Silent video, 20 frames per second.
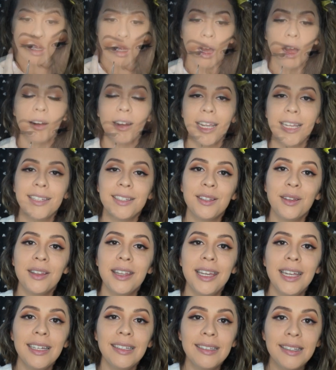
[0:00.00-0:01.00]
All right, so the
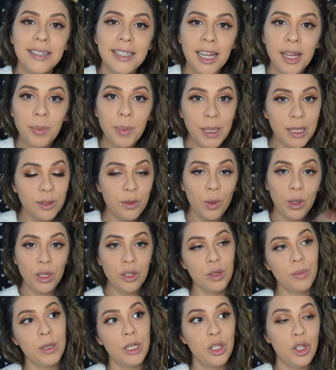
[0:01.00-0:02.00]
next step is going
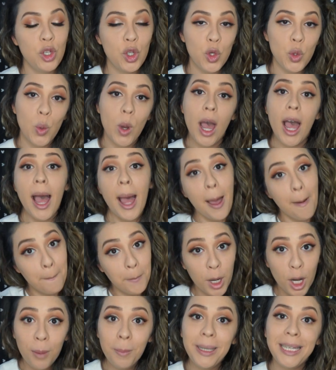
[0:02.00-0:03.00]
to be to
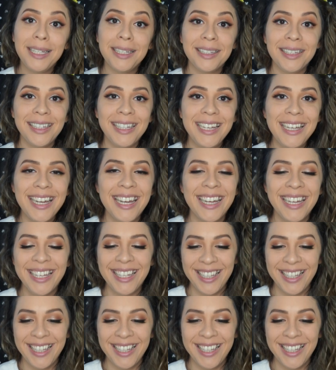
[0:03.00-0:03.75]
permanently,